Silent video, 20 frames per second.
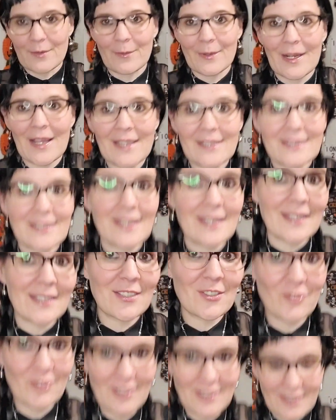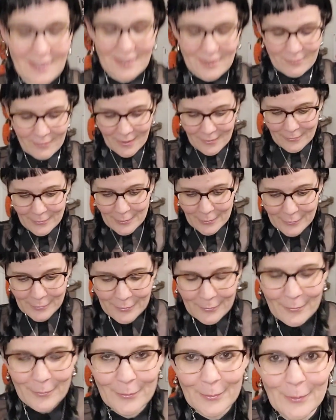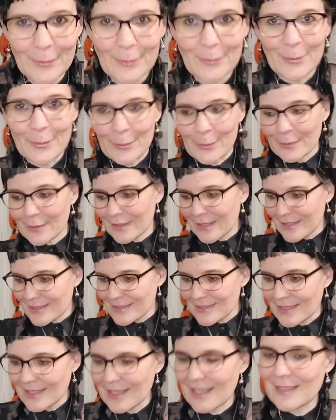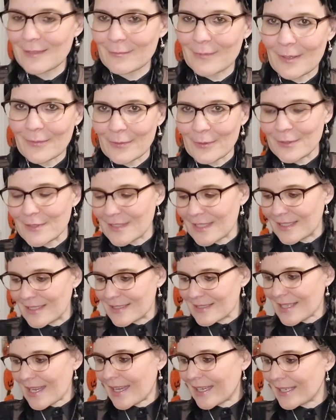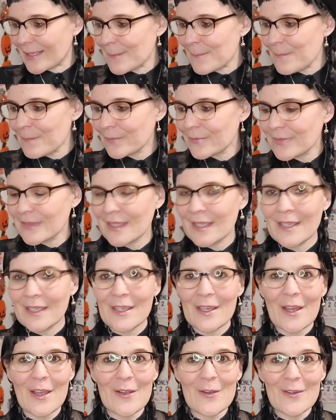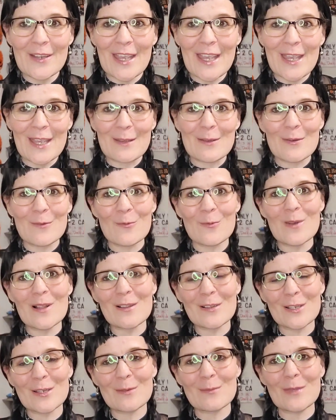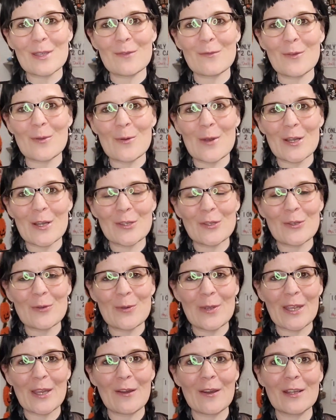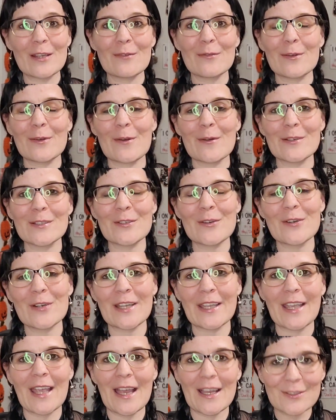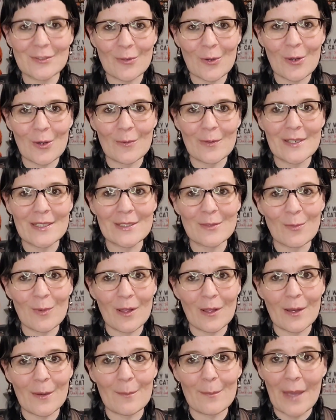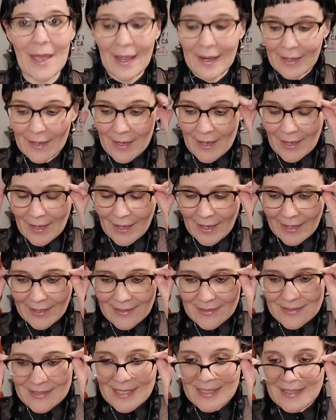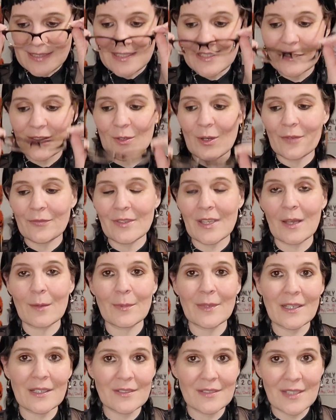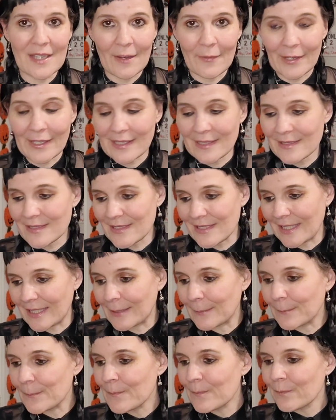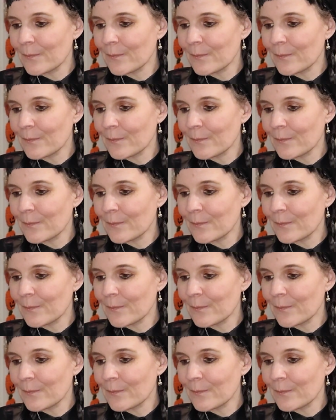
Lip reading: And when I say this dress is ruffled, whoo, there's a lot of ruffles to this guy. Okay, welcome if you are new here, and if you are returning, as always, welcome back. I can take these off now because now I can see.